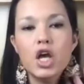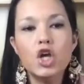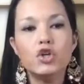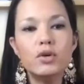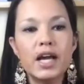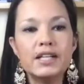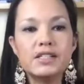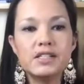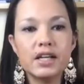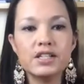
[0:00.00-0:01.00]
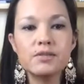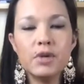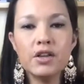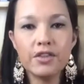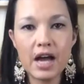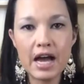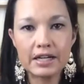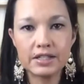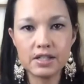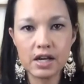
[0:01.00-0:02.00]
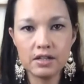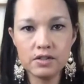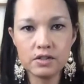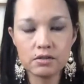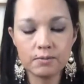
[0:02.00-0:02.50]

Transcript: You get 6-month access